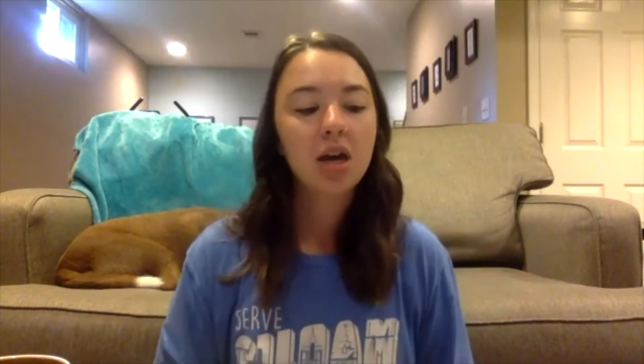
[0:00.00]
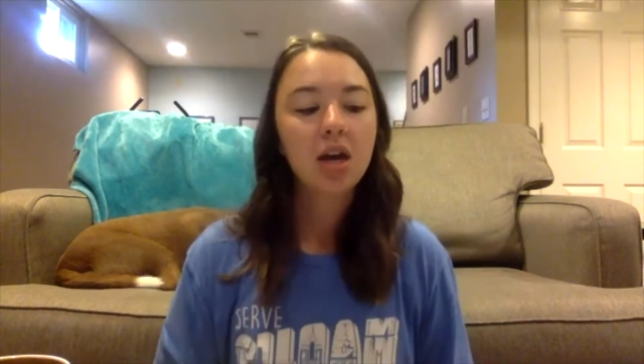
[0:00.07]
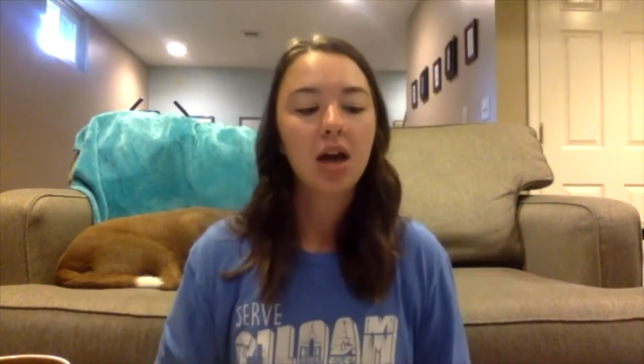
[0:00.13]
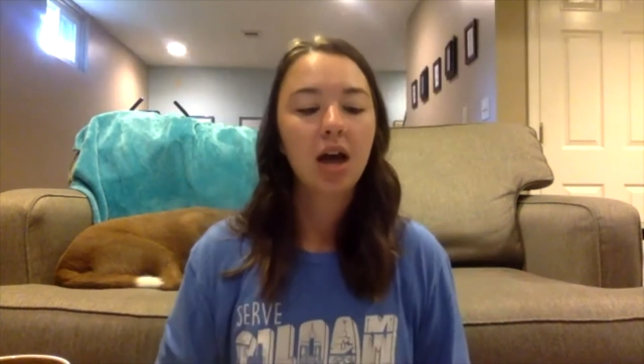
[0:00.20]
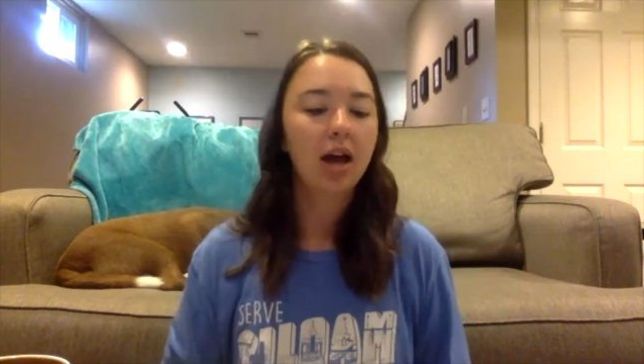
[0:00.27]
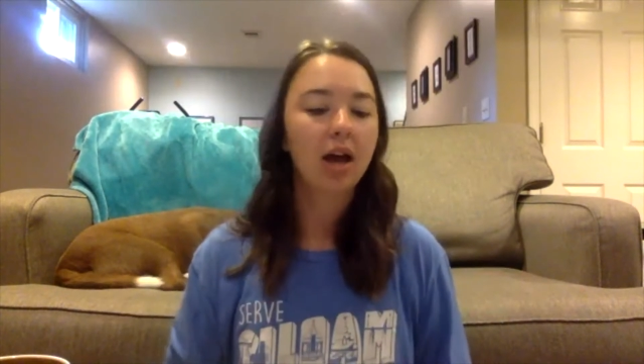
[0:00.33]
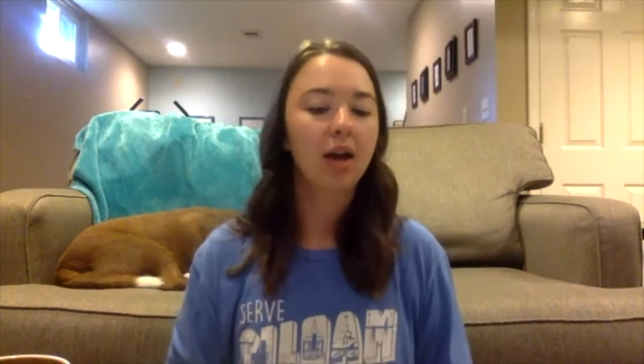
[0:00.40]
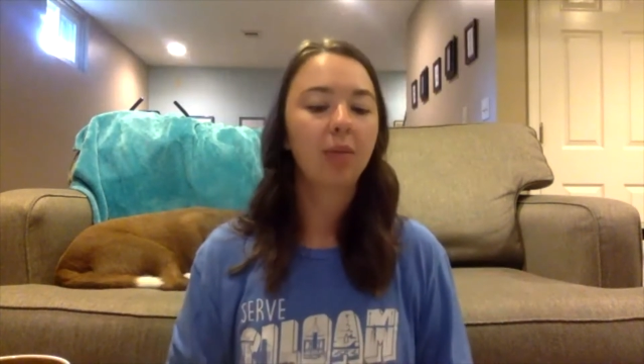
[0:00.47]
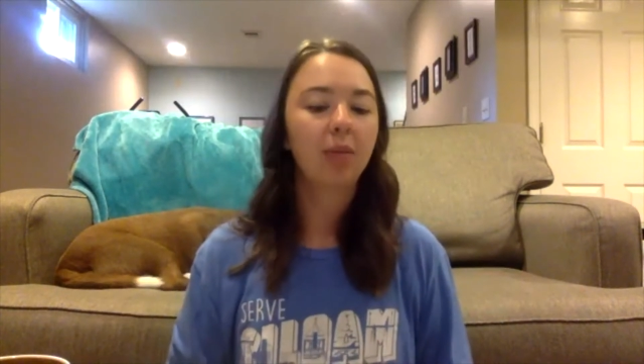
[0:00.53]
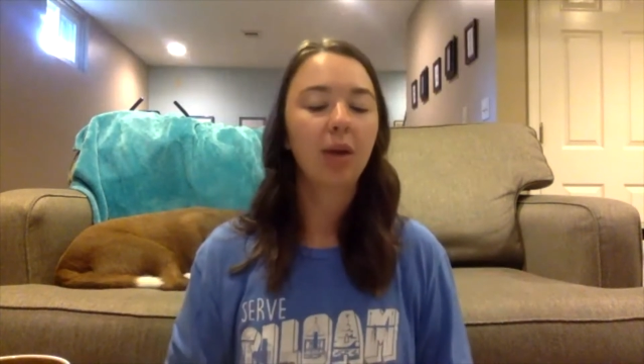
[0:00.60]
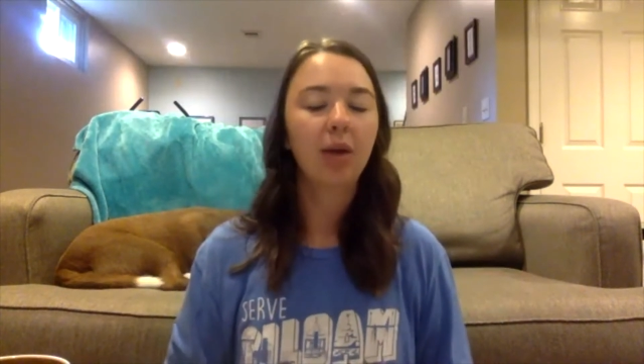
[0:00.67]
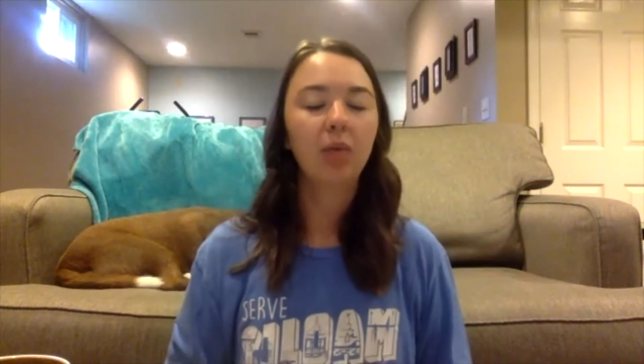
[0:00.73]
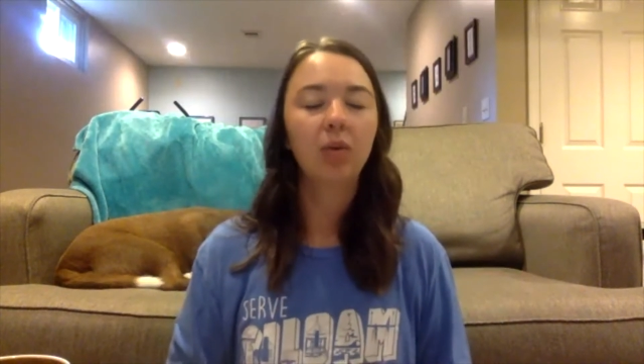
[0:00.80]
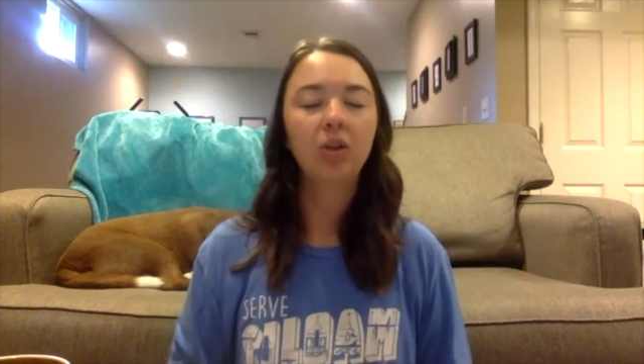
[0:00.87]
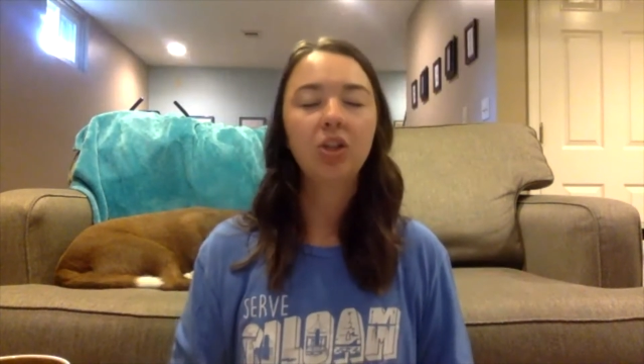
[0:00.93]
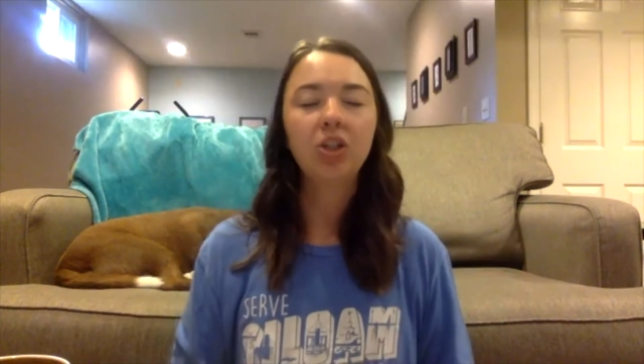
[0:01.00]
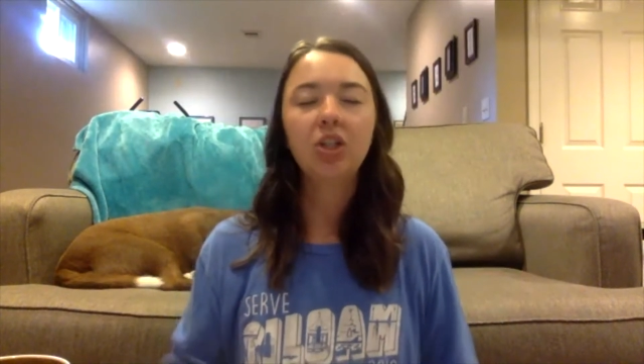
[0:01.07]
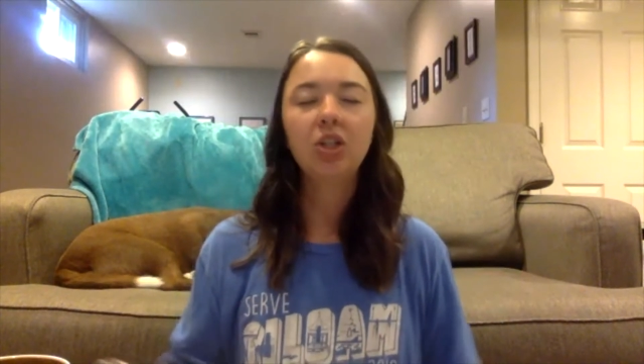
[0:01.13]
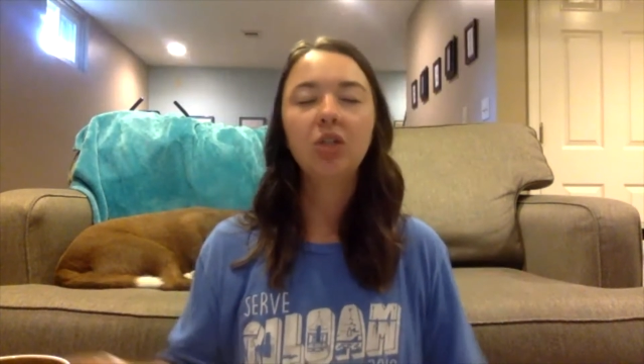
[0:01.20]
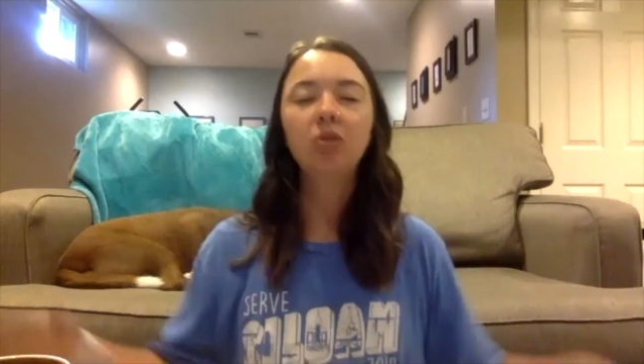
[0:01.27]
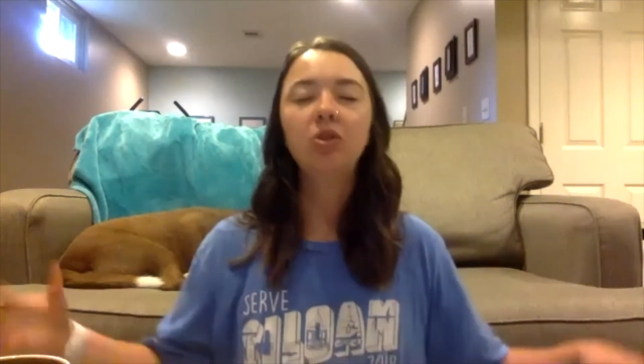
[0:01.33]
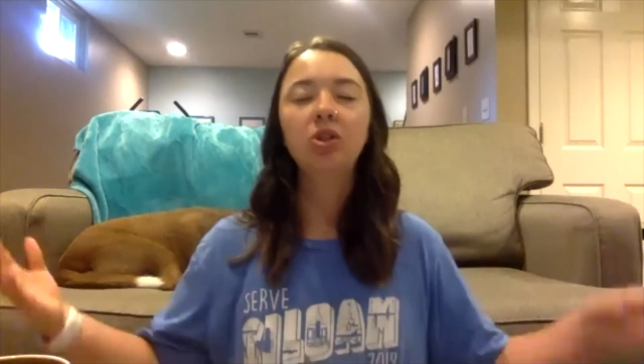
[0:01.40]
I want
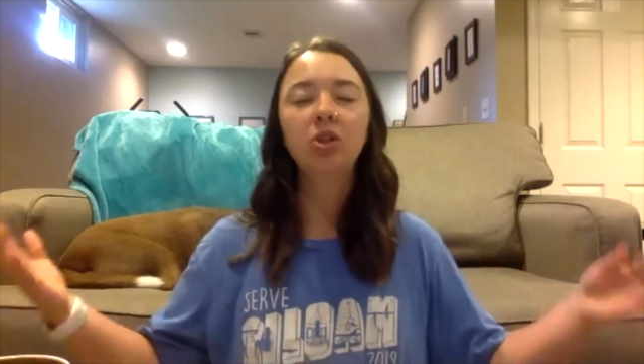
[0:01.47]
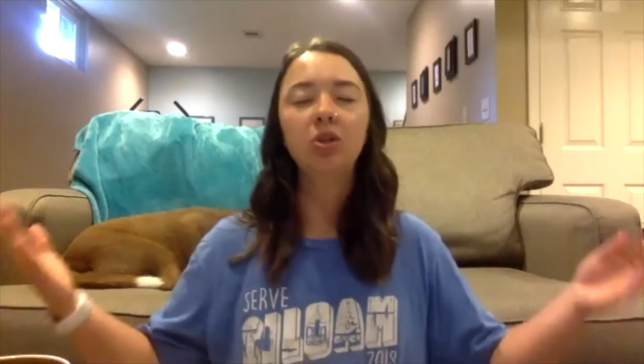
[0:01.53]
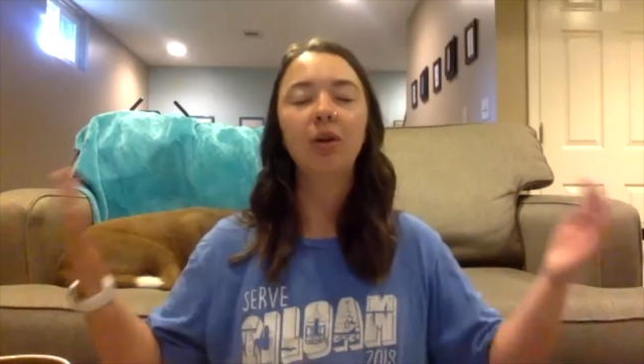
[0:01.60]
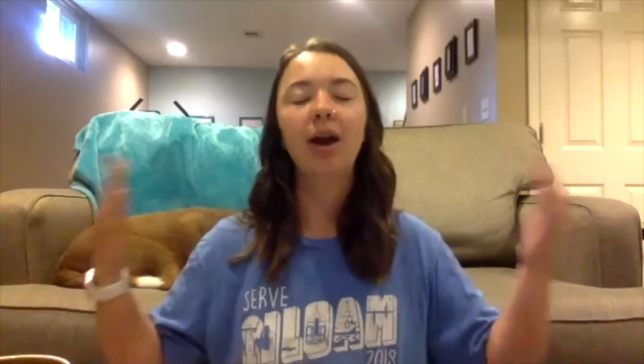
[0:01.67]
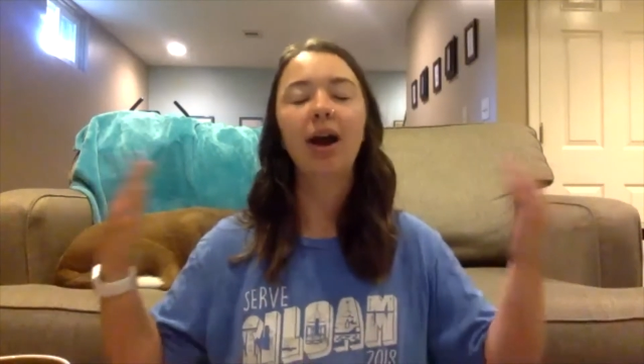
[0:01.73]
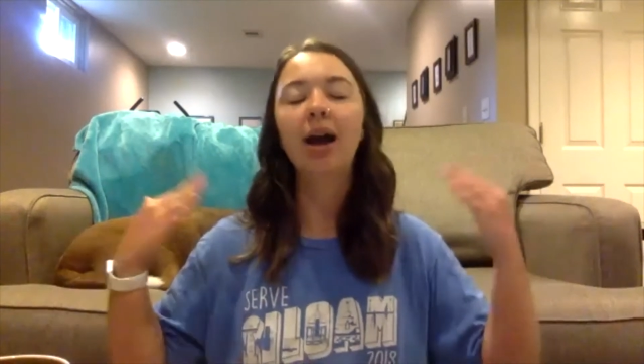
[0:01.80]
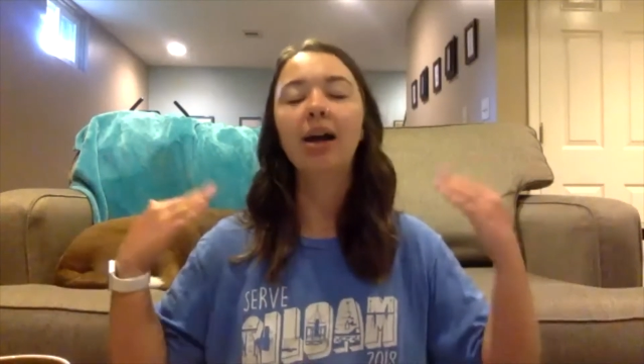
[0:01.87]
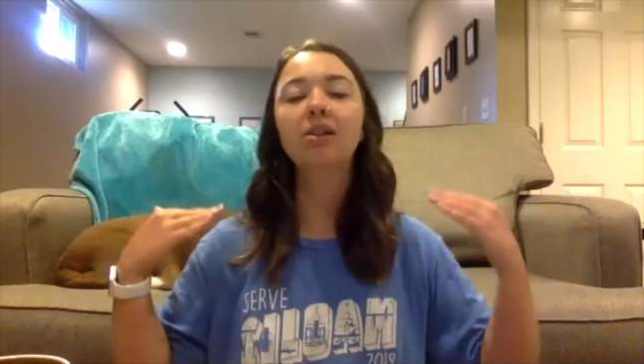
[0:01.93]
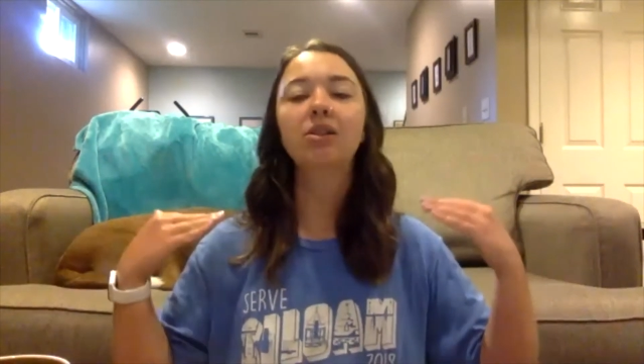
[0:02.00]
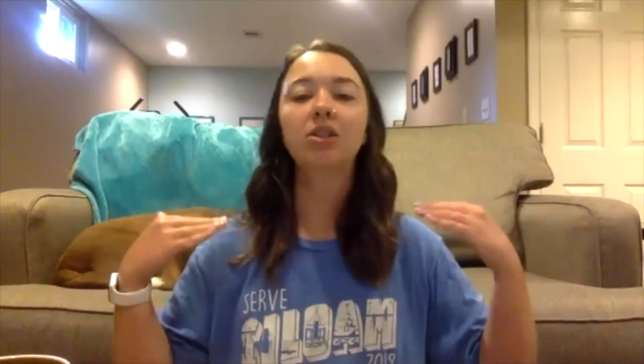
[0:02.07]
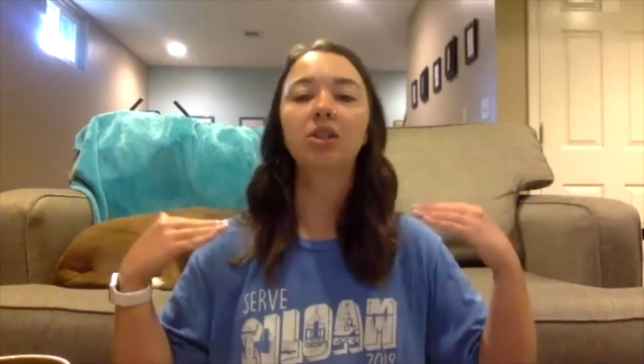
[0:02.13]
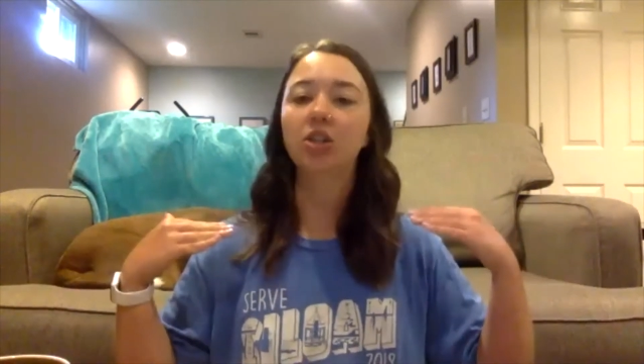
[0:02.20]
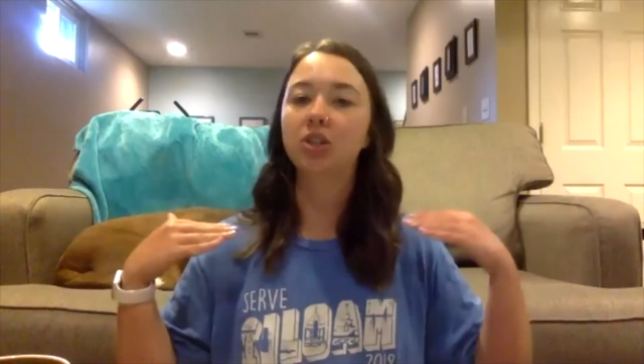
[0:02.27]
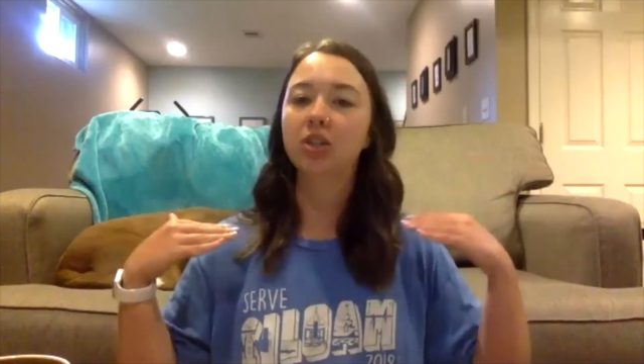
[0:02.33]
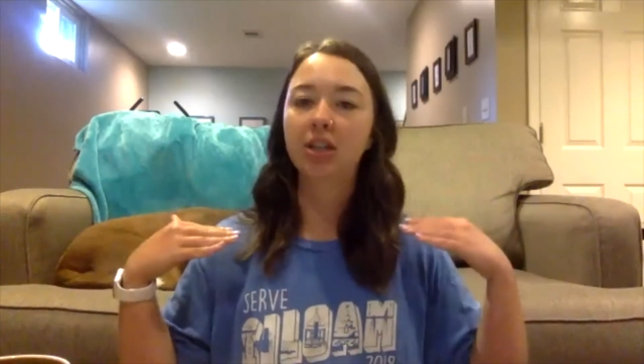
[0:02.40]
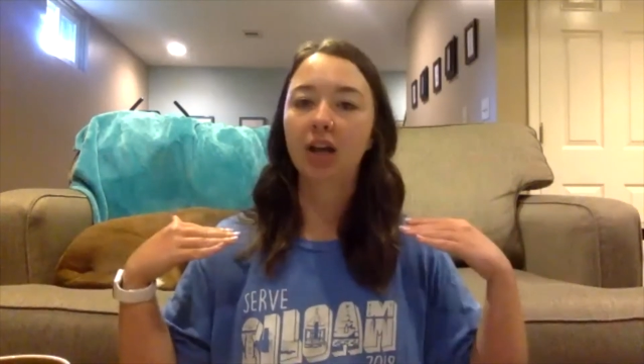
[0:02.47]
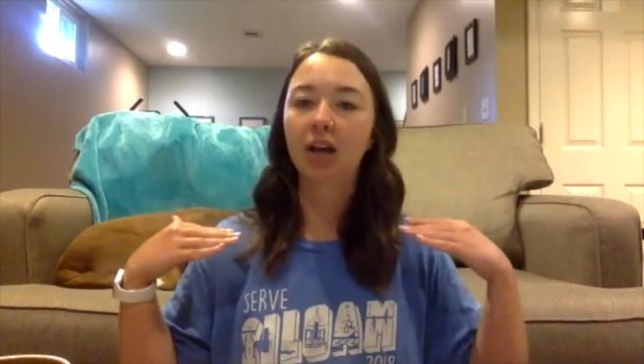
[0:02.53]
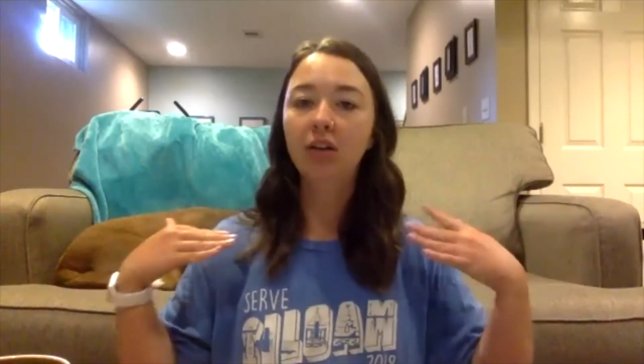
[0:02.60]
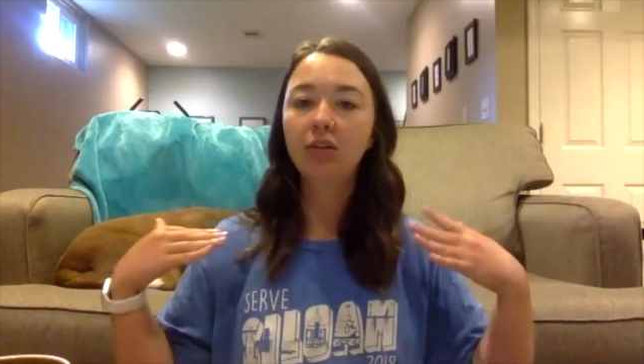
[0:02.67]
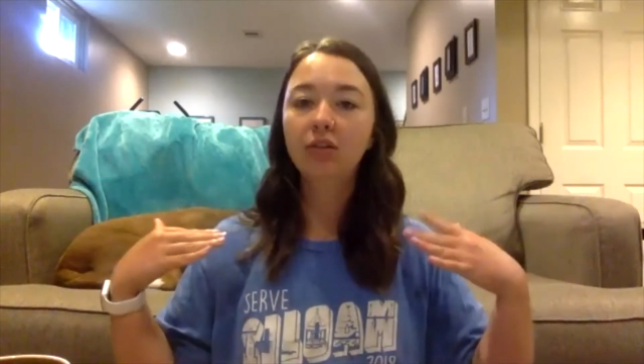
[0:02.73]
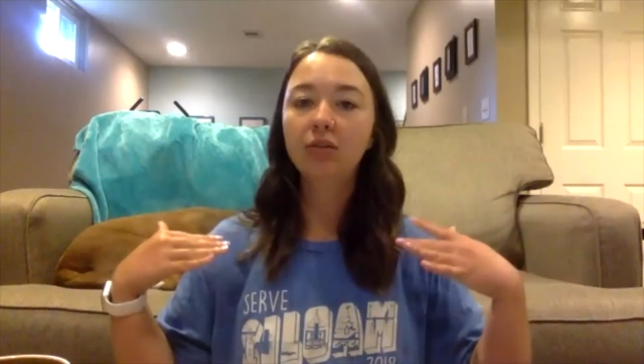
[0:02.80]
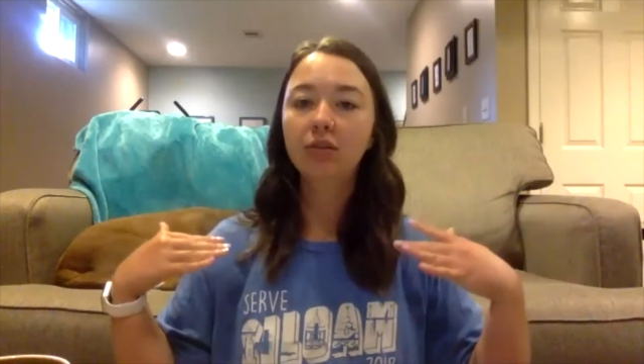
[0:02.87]
you to ask yourself,